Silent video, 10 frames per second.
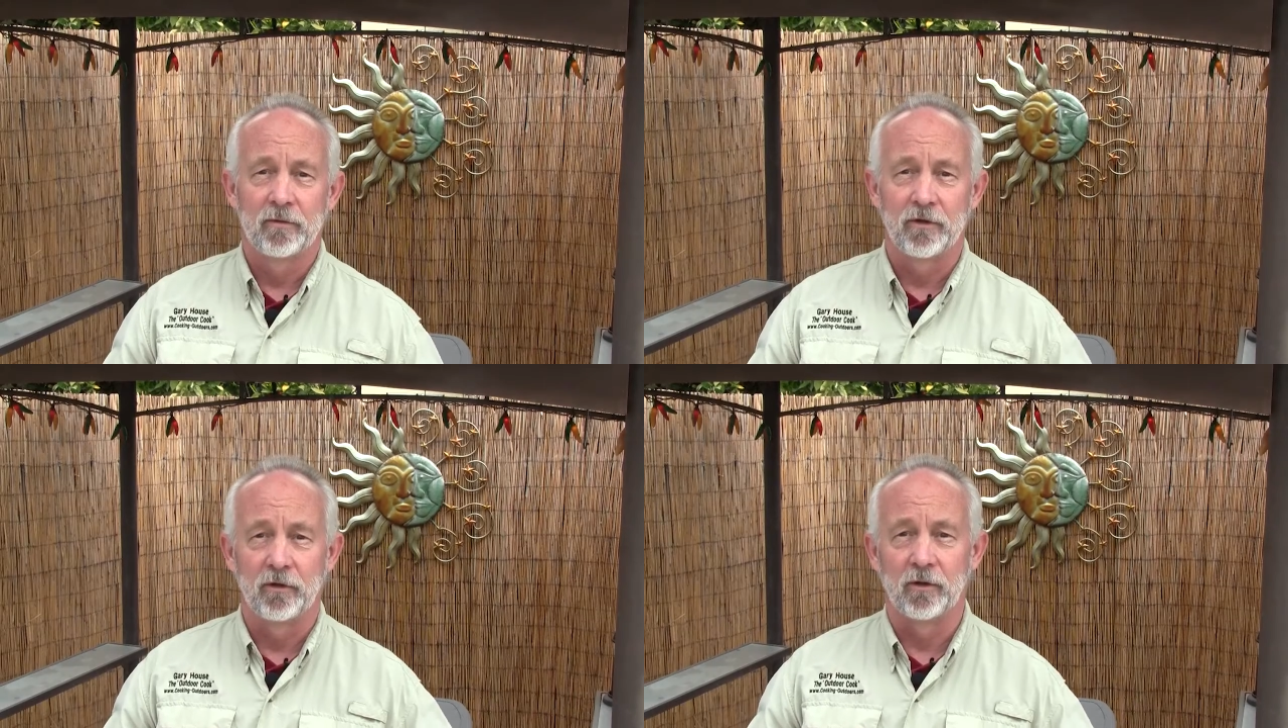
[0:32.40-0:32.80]

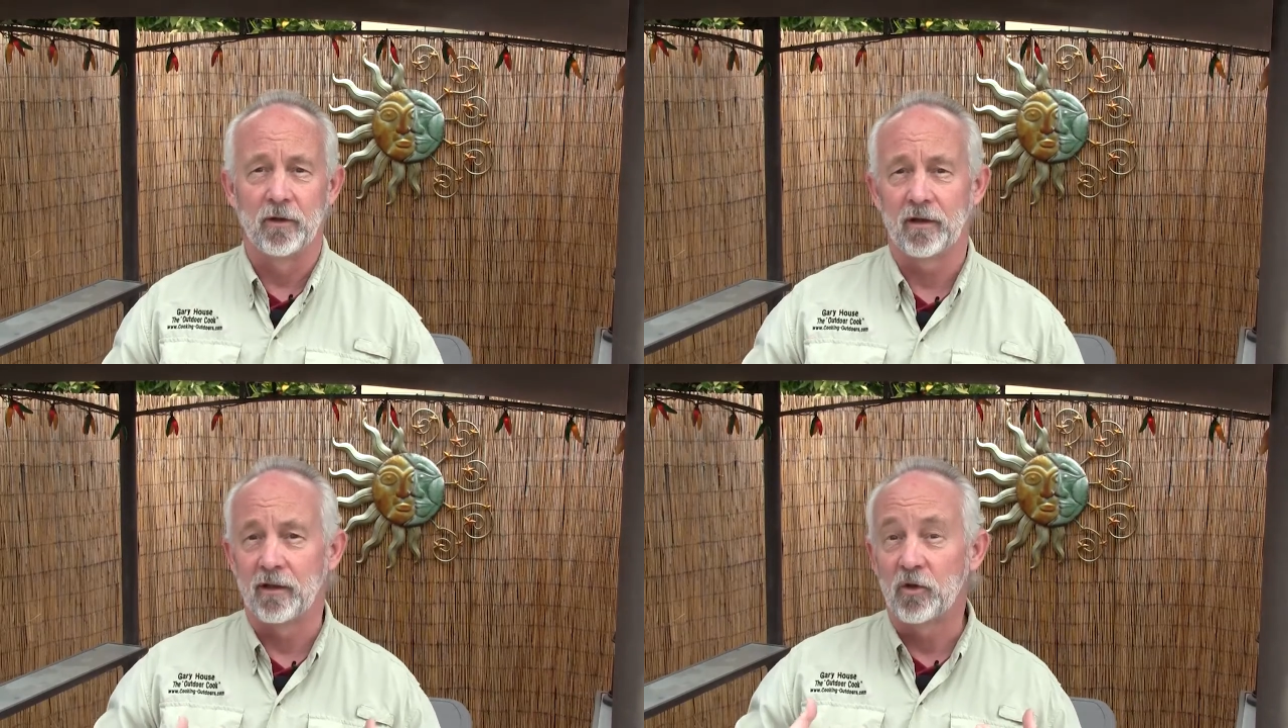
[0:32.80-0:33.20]
to
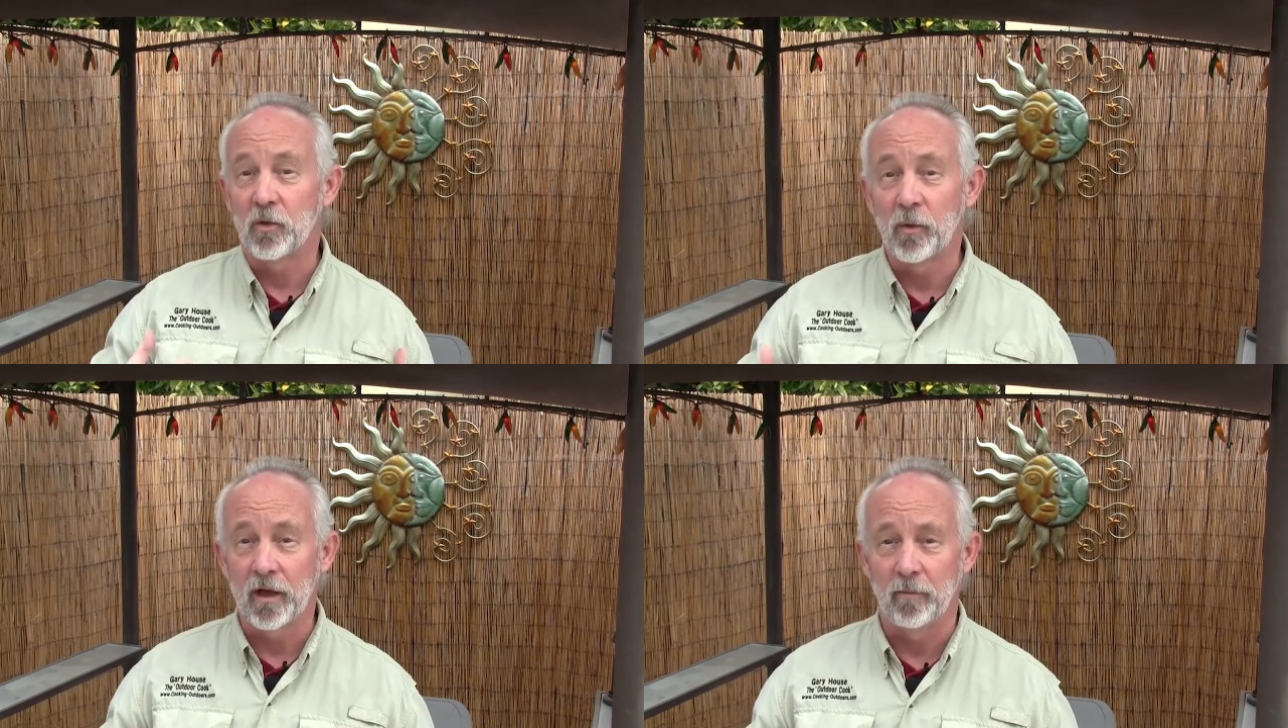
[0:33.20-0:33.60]
cook
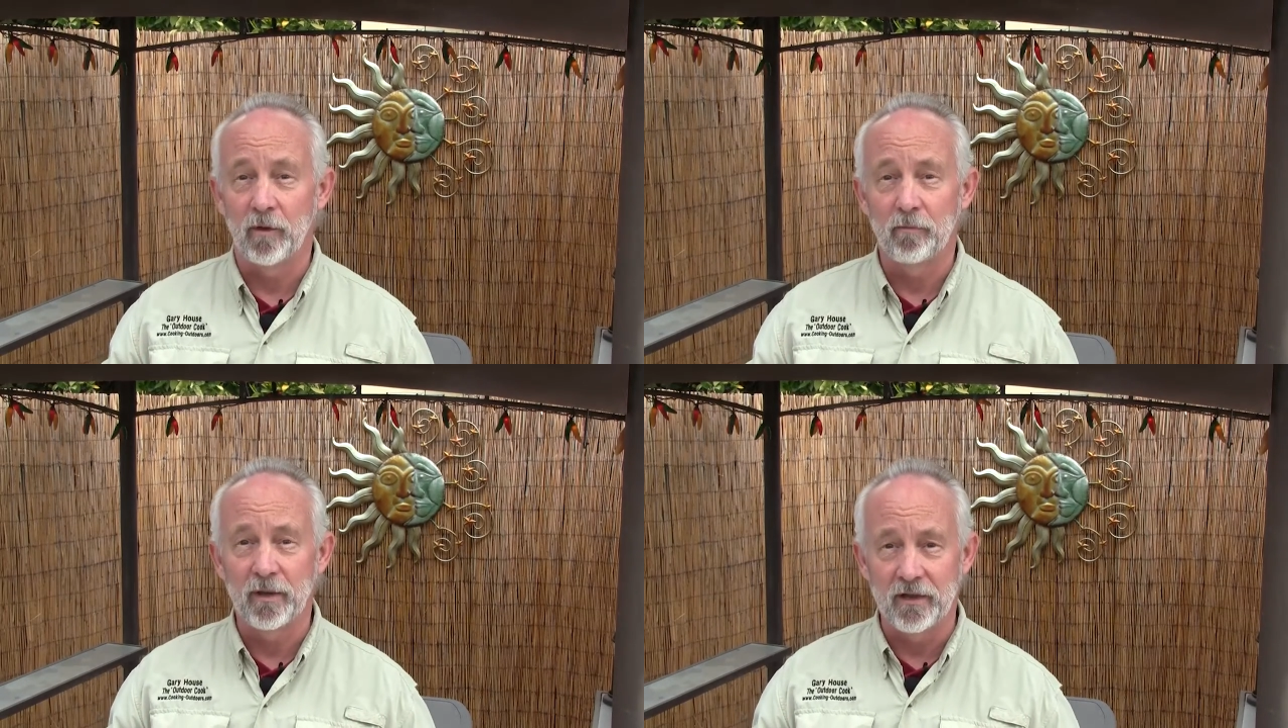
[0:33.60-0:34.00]

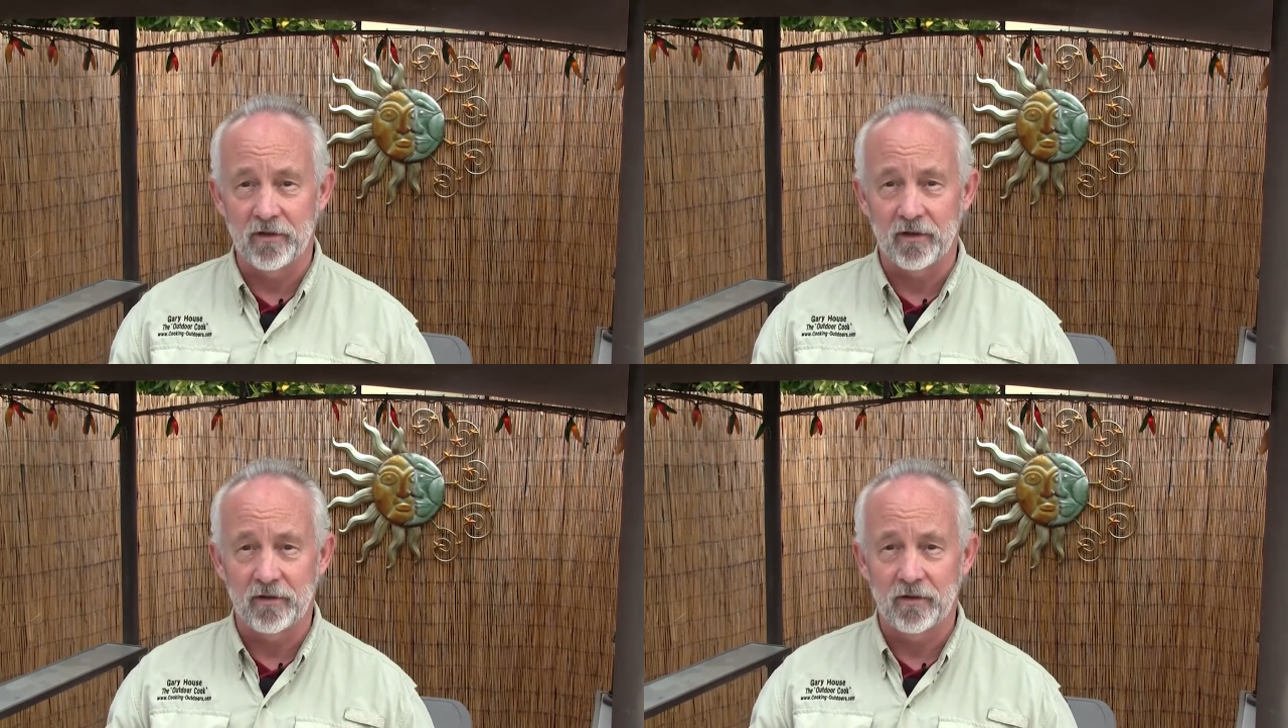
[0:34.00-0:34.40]
incredible
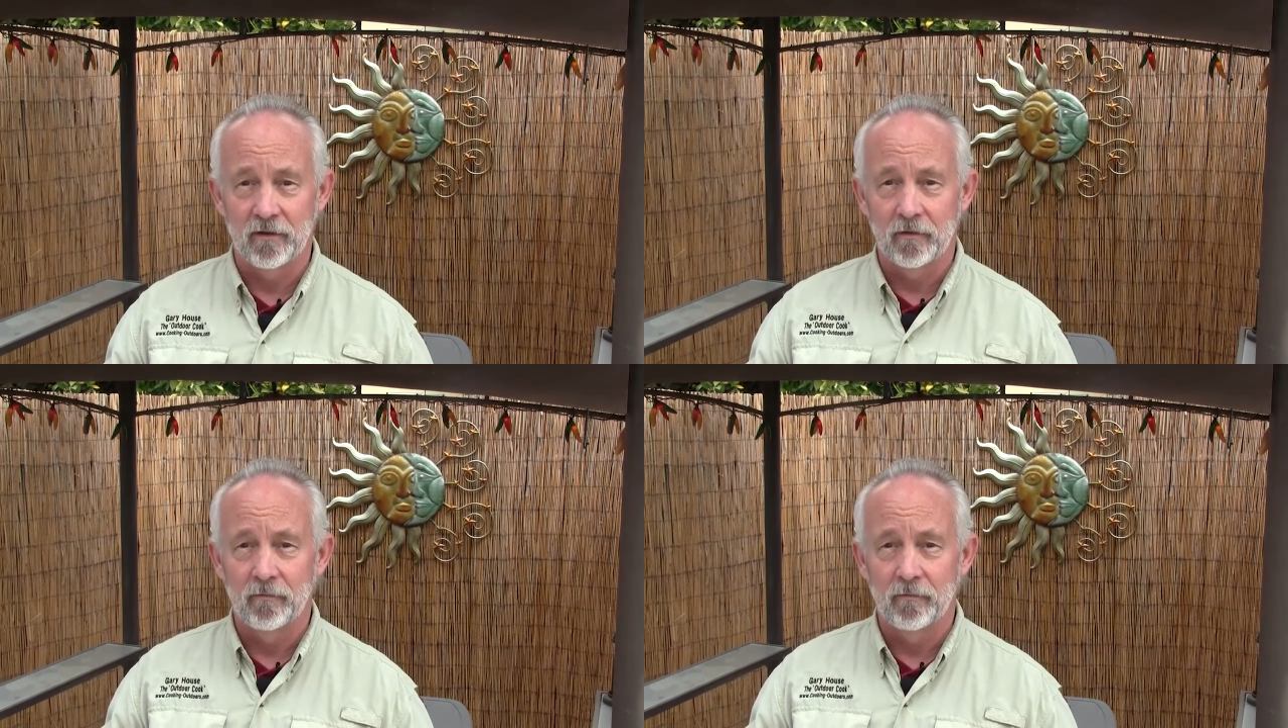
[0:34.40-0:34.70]
pizzas